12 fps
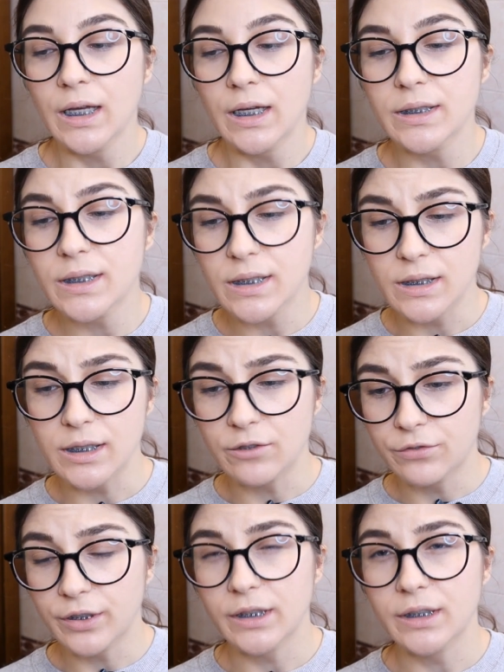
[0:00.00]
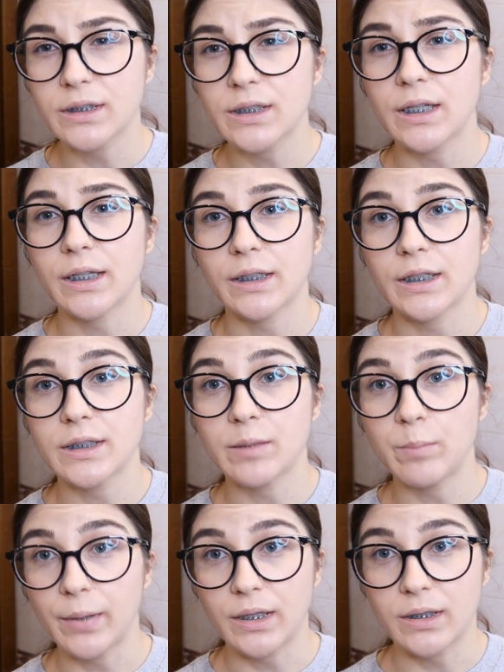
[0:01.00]
It's different, and it
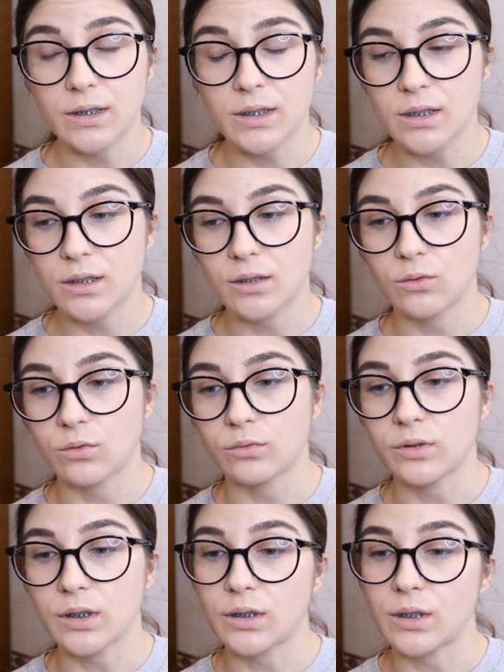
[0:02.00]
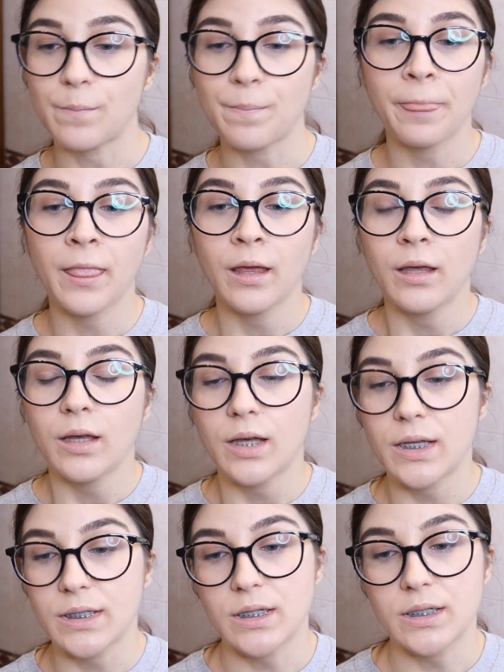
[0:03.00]
depends on the,
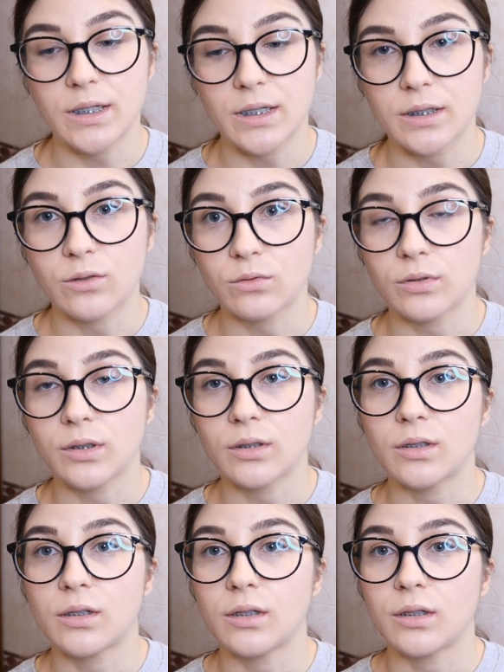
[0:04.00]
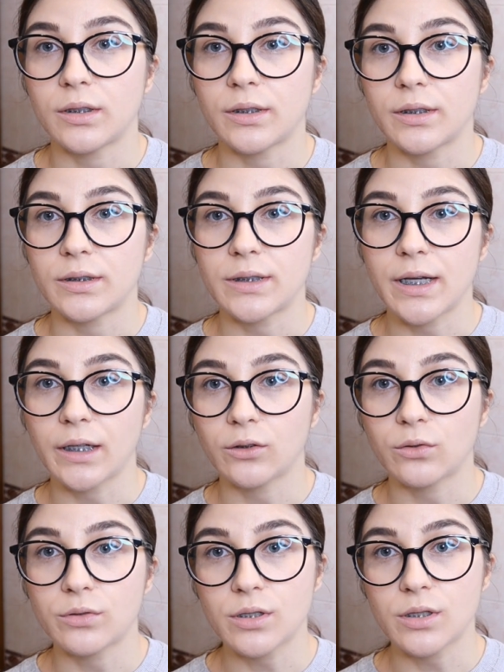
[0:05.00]
as I said, on the
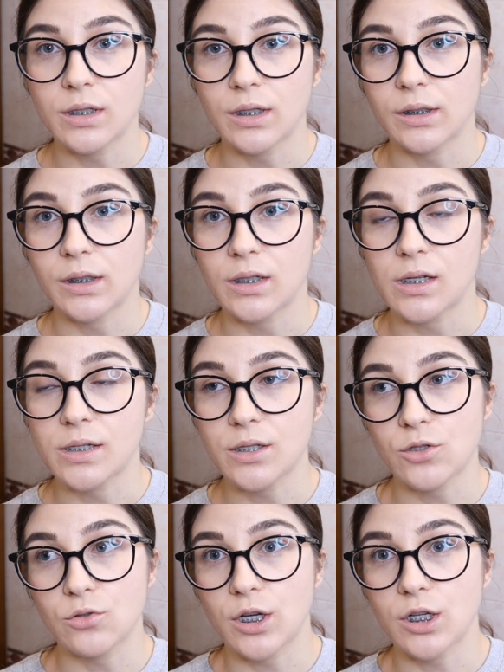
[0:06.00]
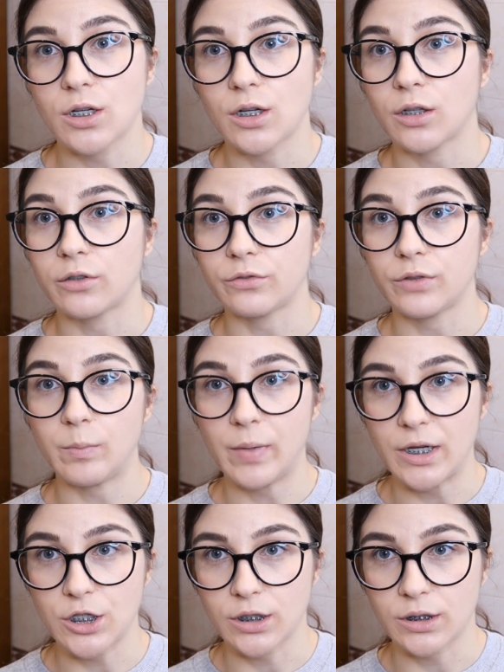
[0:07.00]
diagnosis and the situation of the
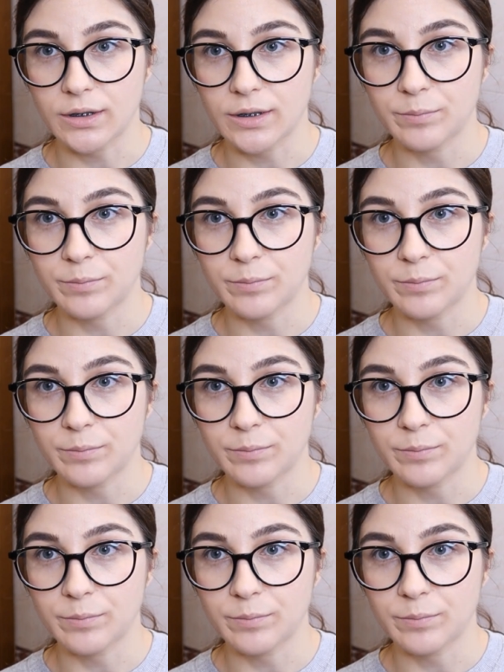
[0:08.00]
patient.